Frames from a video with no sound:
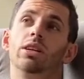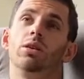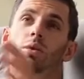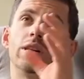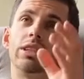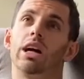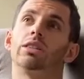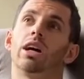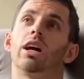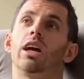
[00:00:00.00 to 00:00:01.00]
Yeah. Whereas now
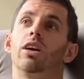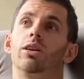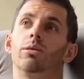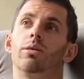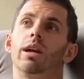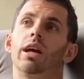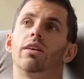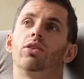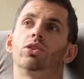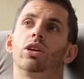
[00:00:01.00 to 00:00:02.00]
it's like, okay, you got to be ready end
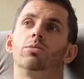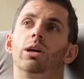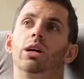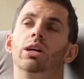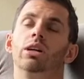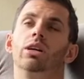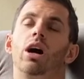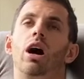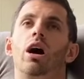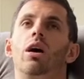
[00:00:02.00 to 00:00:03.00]
of October.
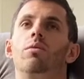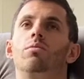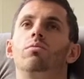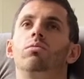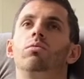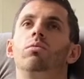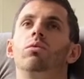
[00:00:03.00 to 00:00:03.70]
Right. Um,